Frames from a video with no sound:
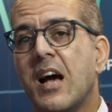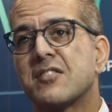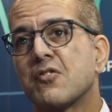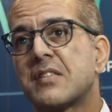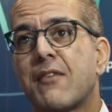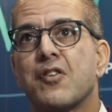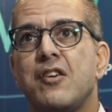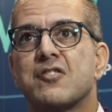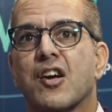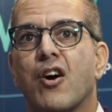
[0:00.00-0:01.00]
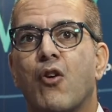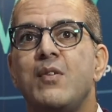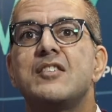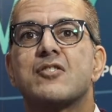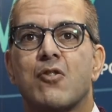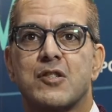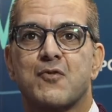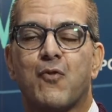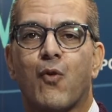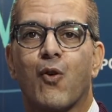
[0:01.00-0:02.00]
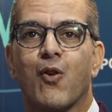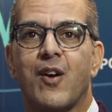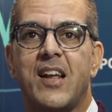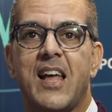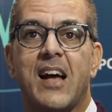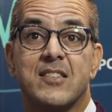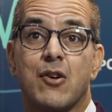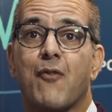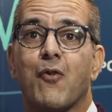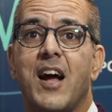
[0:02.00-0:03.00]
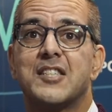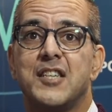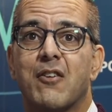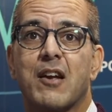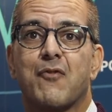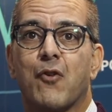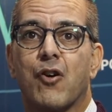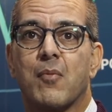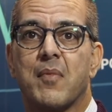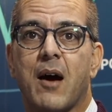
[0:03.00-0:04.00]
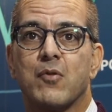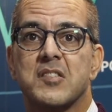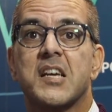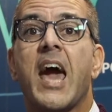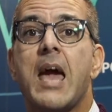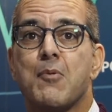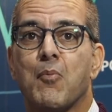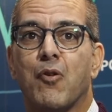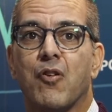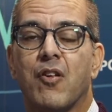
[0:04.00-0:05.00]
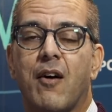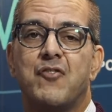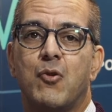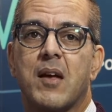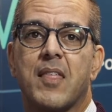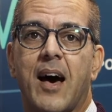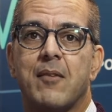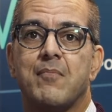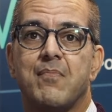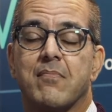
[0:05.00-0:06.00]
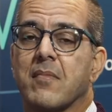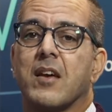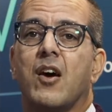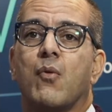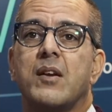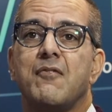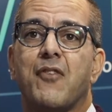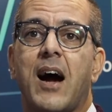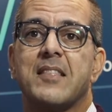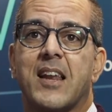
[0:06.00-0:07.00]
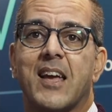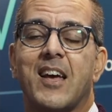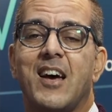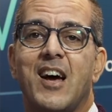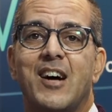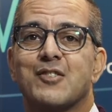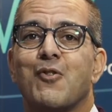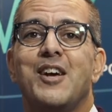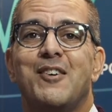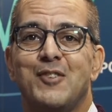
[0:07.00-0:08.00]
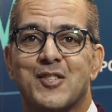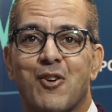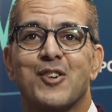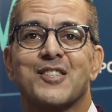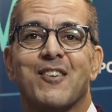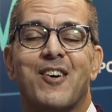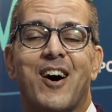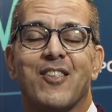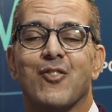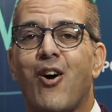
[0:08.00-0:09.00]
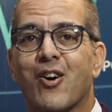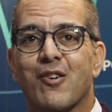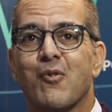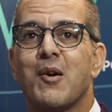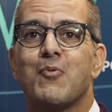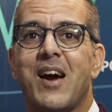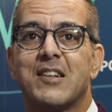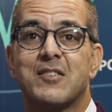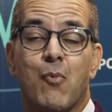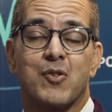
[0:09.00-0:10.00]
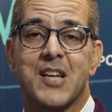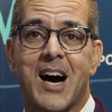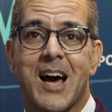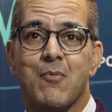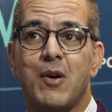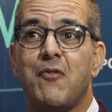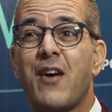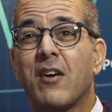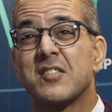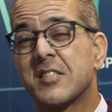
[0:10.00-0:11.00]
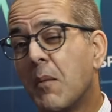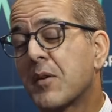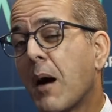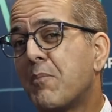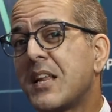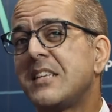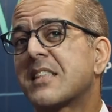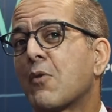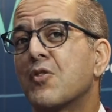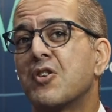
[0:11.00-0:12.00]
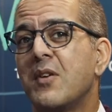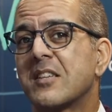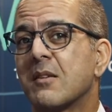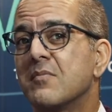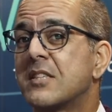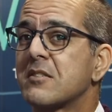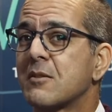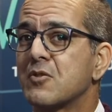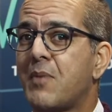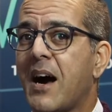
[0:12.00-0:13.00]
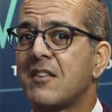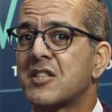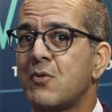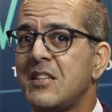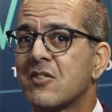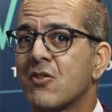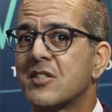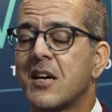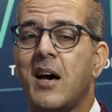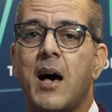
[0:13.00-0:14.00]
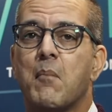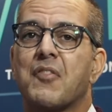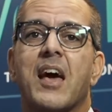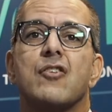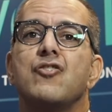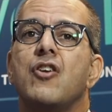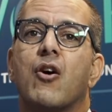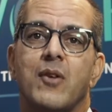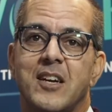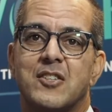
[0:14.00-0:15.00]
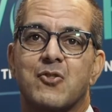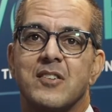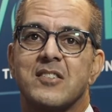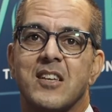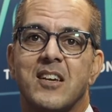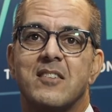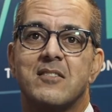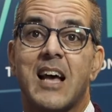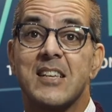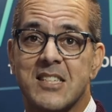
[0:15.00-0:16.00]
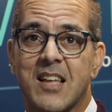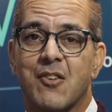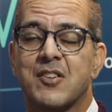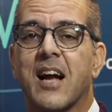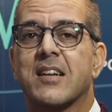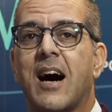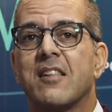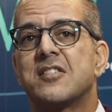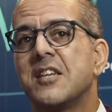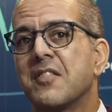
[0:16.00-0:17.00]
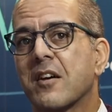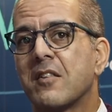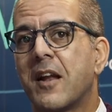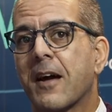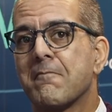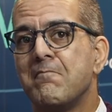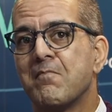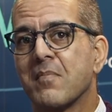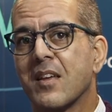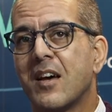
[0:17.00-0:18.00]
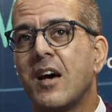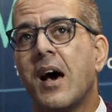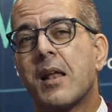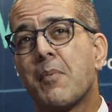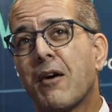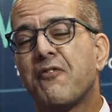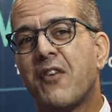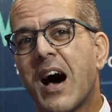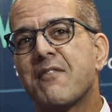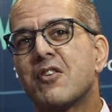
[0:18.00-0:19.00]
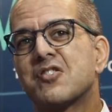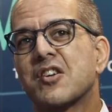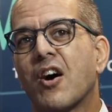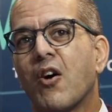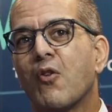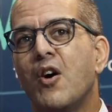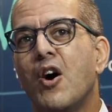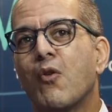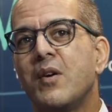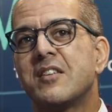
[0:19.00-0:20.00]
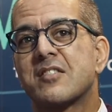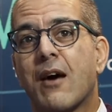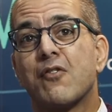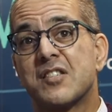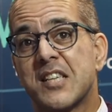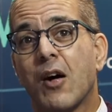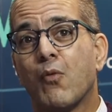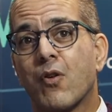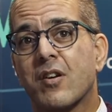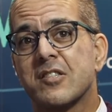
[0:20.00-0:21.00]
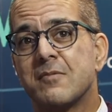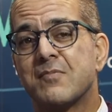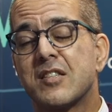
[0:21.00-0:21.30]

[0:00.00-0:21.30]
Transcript: And so several years ago, we searched for a software engineering firm that was capable of doing that. We didn't find any. And so we searched longer and we waited some more time. We found some companies that were doing some systems biology research, but they had no interest in testing their technology in the clinic. And about 5 years ago, we discovered Cellworks.